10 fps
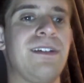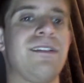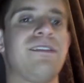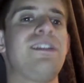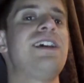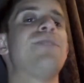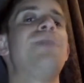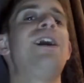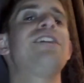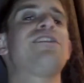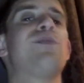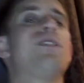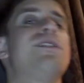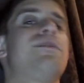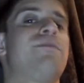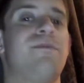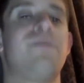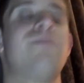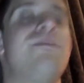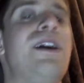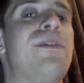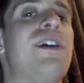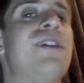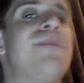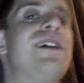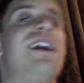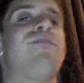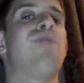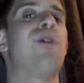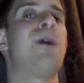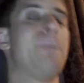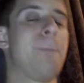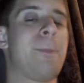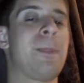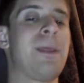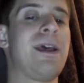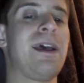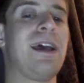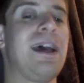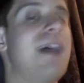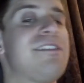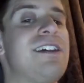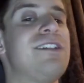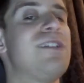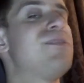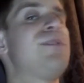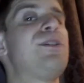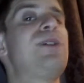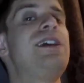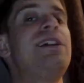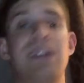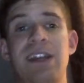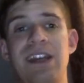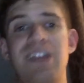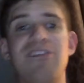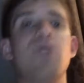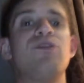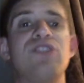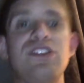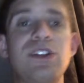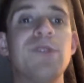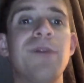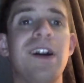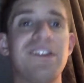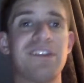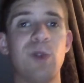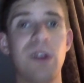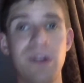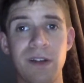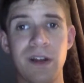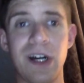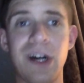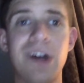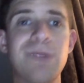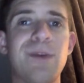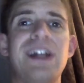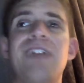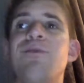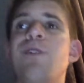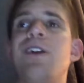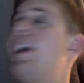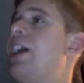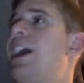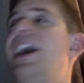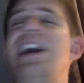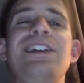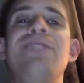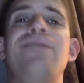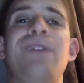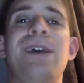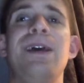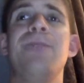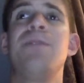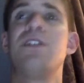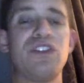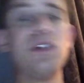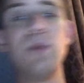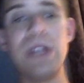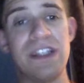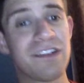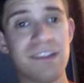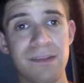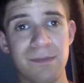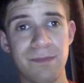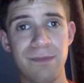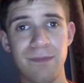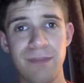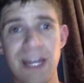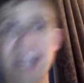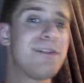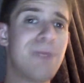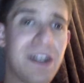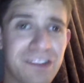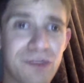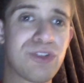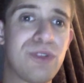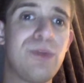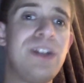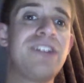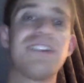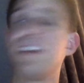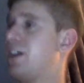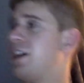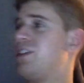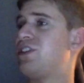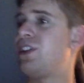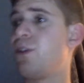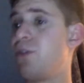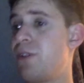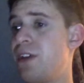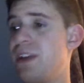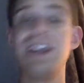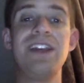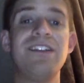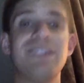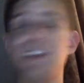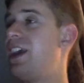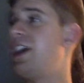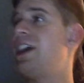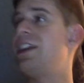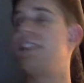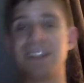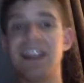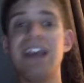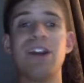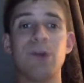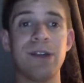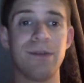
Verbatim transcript: So there you go. Mansoor, now part of Monday Night Raw. As I say, WWE is going to use Mansoor on Monday Night Raw. I give him two weeks. I give Mansoor two weeks until he's in catering.